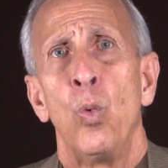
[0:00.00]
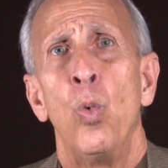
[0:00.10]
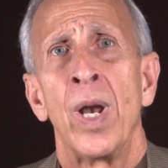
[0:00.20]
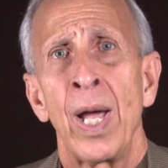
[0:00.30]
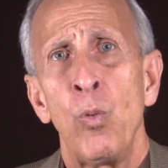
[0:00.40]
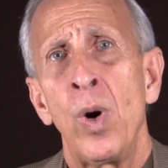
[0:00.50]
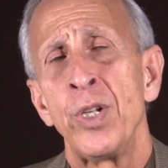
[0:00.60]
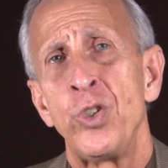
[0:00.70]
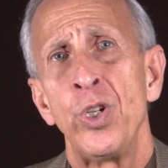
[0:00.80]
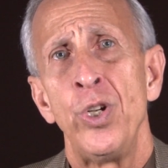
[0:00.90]
What I
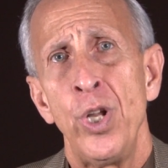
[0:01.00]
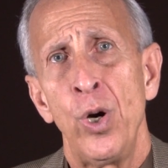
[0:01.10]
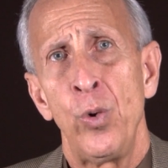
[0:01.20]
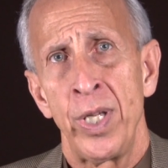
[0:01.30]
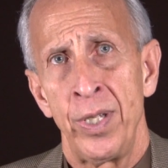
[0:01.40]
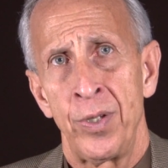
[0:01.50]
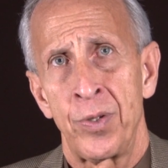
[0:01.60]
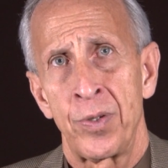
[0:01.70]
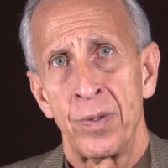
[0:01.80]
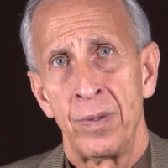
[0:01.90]
want you to know
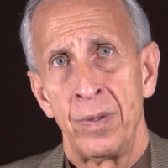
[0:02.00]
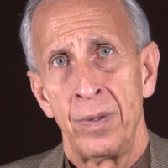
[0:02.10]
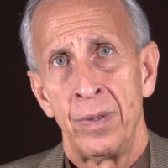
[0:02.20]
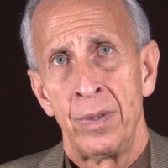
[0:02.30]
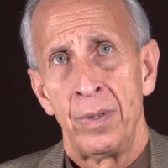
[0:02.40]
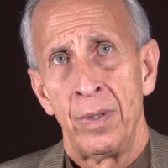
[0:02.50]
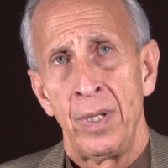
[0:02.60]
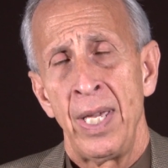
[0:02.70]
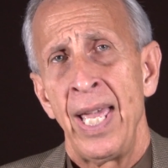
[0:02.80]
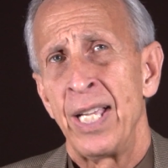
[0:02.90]
is,
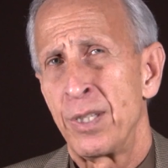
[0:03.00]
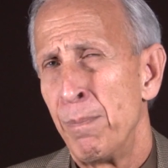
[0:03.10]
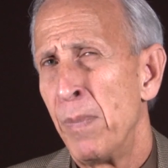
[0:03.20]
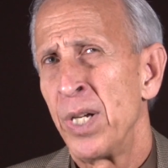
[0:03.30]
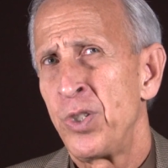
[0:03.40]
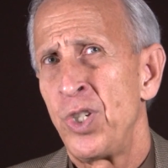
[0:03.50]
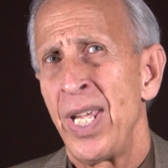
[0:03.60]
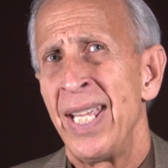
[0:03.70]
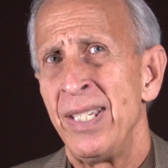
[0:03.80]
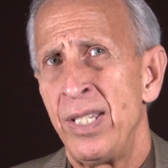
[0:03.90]
as much
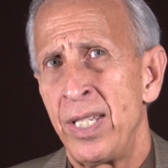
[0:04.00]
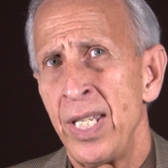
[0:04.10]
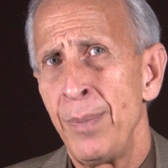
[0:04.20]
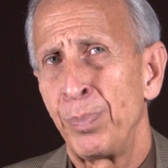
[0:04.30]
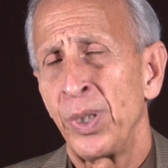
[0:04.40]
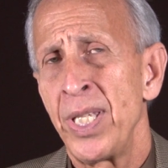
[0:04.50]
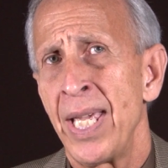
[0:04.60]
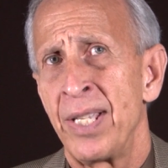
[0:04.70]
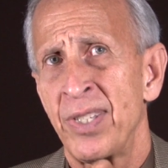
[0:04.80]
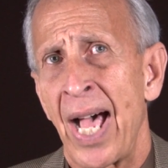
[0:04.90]
and deeply
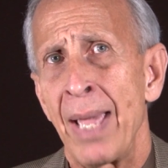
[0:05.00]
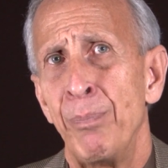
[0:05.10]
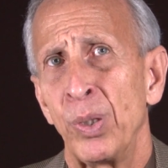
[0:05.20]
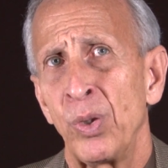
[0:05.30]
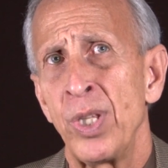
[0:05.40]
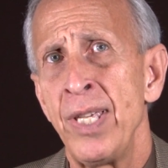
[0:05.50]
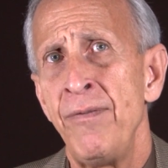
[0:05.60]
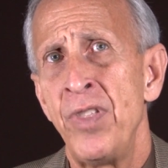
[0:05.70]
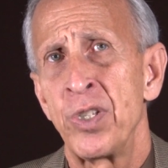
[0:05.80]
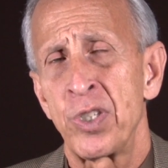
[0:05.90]
as I
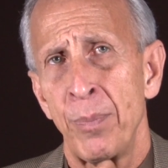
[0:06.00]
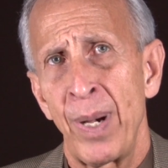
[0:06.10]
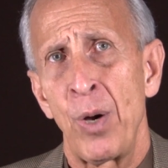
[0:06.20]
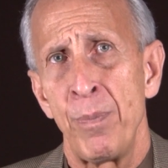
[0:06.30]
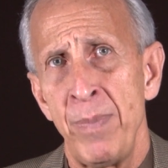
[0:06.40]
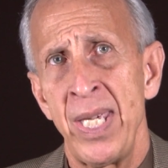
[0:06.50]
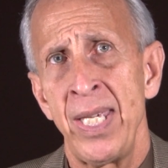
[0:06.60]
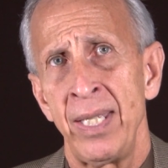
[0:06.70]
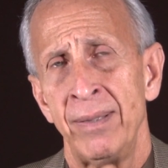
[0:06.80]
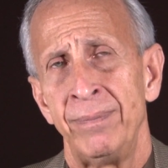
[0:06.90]
believe this about
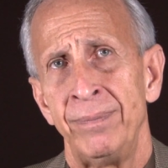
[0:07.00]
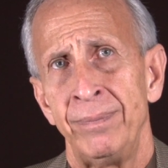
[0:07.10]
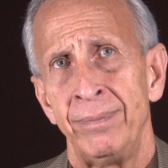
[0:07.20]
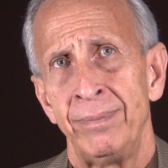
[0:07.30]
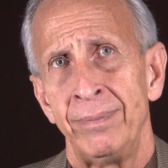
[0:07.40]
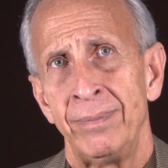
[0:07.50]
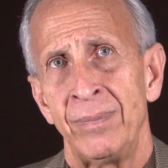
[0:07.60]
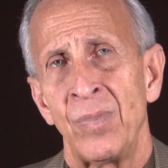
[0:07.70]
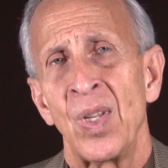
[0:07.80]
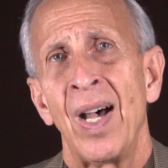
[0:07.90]
me,
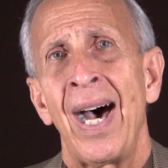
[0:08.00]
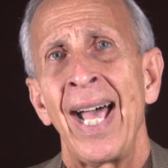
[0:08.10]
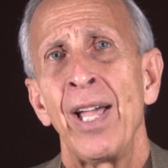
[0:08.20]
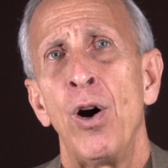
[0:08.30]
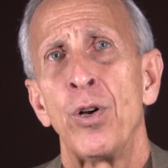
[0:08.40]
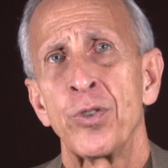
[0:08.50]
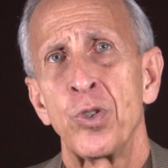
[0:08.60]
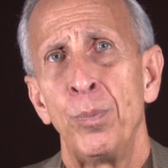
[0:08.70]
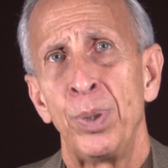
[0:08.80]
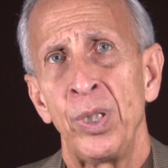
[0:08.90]
I
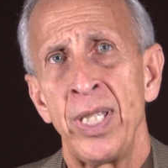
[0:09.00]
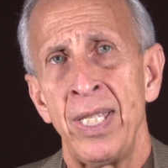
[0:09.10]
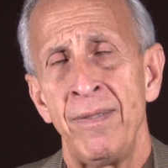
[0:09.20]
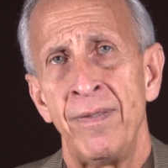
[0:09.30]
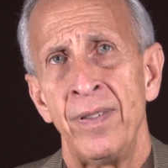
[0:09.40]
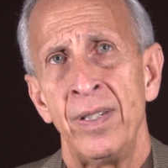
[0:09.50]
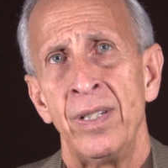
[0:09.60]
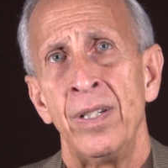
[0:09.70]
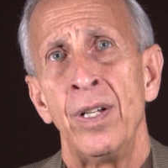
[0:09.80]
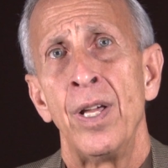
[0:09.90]
also believe
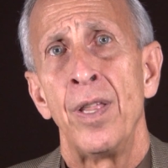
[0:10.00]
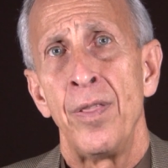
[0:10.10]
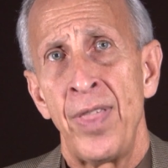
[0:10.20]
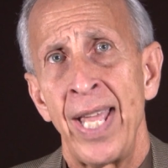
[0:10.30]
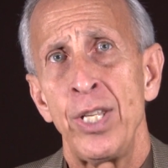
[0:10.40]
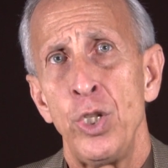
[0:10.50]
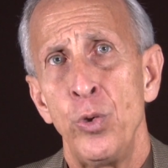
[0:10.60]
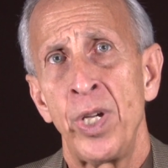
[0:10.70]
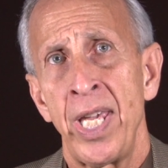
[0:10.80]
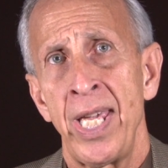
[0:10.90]
that
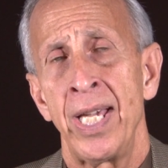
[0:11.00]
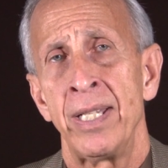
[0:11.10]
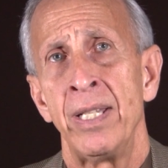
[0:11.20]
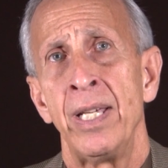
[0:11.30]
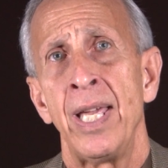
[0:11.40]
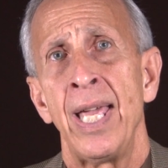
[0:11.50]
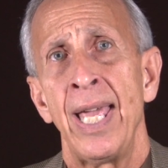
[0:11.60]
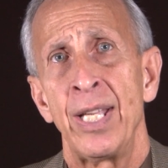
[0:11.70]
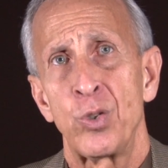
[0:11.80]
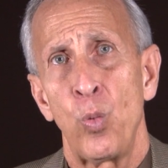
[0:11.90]
you can
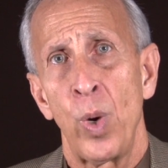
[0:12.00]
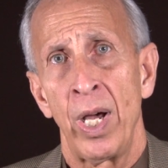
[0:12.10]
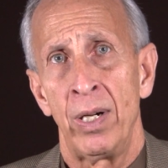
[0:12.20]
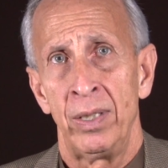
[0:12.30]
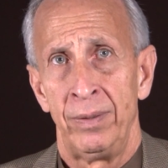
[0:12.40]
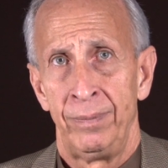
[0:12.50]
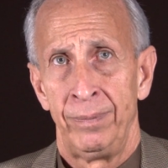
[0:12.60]
as well.